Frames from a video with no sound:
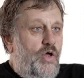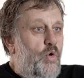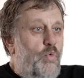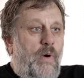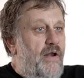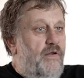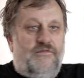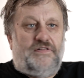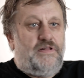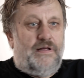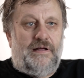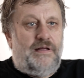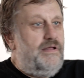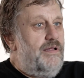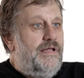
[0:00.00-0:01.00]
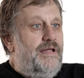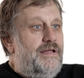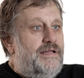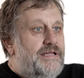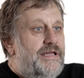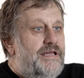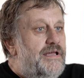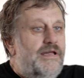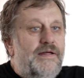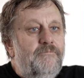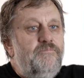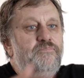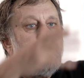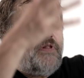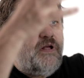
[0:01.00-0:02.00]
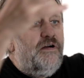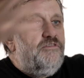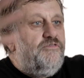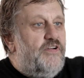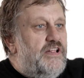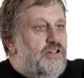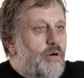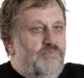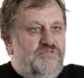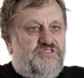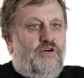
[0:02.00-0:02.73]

one of the key freedoms